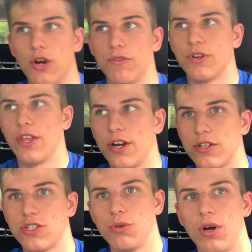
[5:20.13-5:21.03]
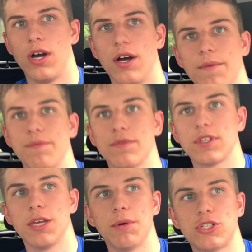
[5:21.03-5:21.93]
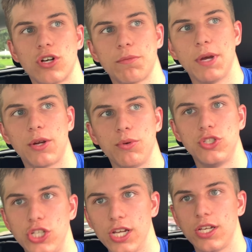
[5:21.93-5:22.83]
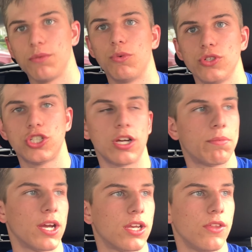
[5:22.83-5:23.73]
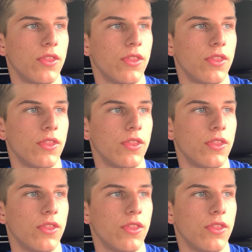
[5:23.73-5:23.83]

over there to get my truck back with Jake, and we'll check back in